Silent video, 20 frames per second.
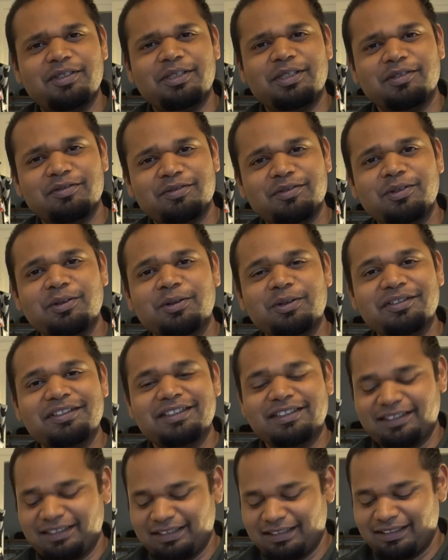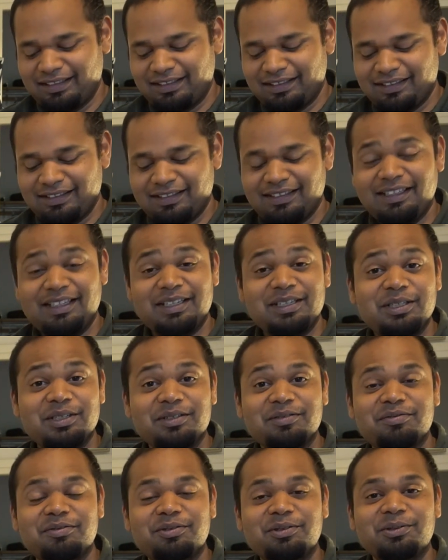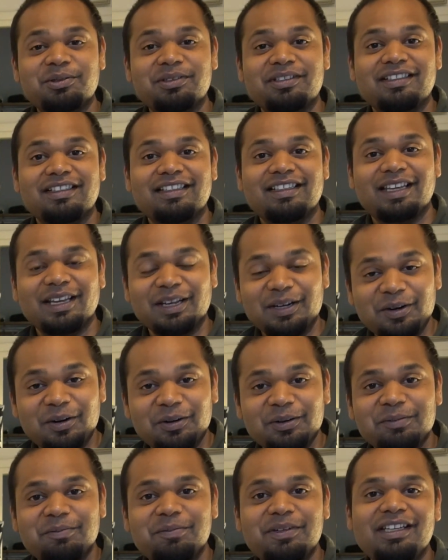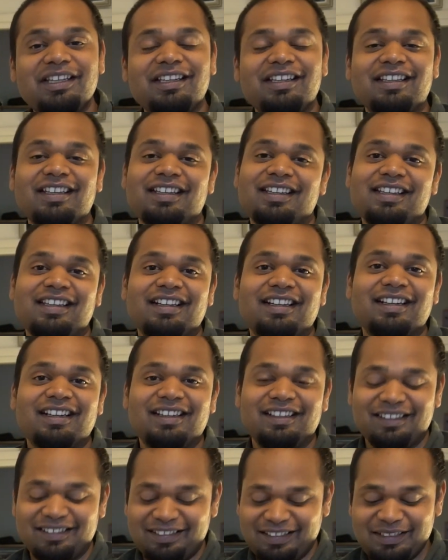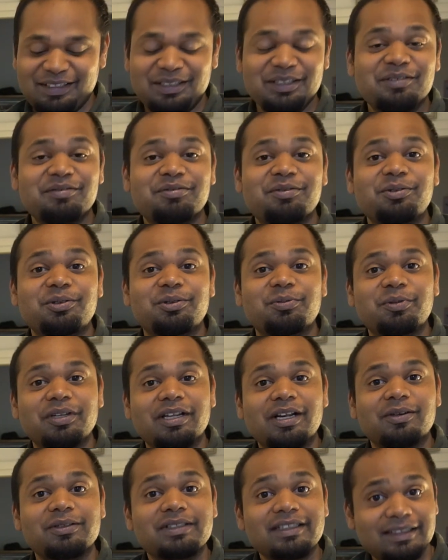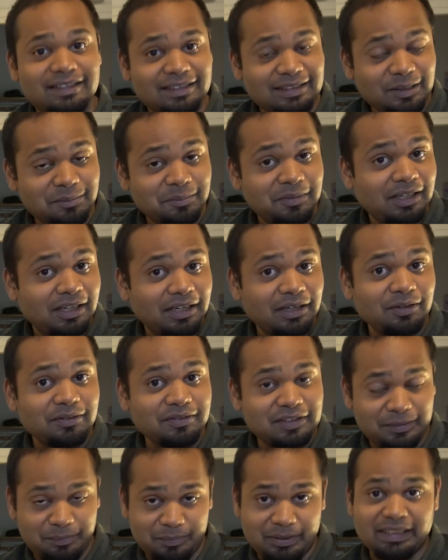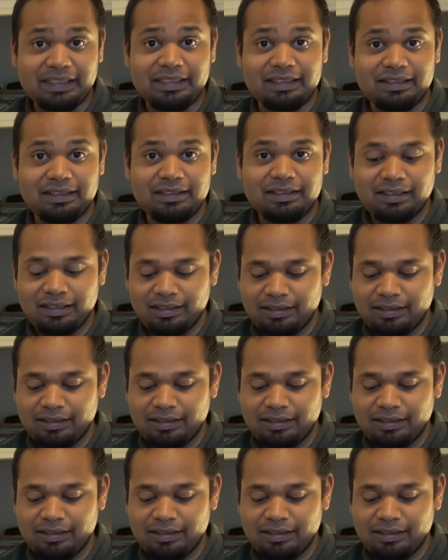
Of course, Indian food cannot be Indian food without some kind of spice.